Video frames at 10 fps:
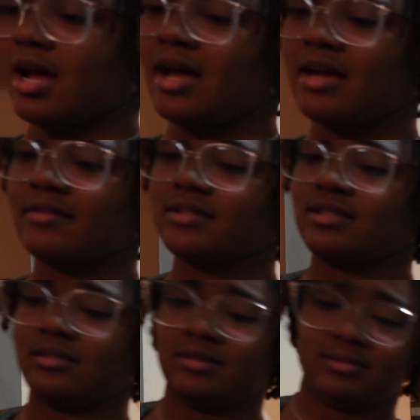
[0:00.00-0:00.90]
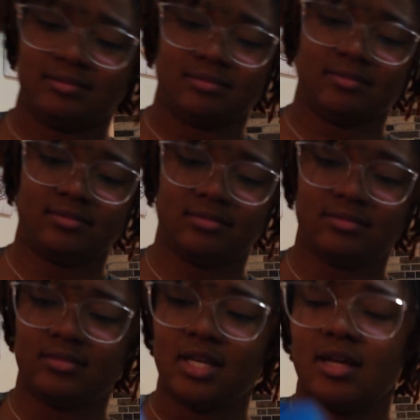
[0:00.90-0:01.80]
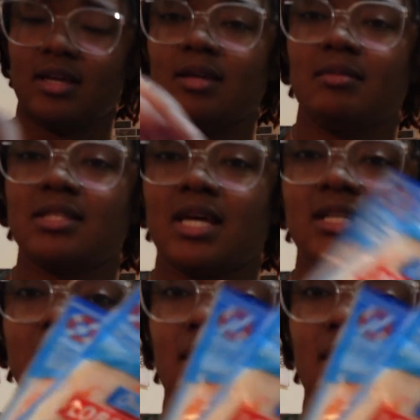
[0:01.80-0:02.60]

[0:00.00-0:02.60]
I have some imitation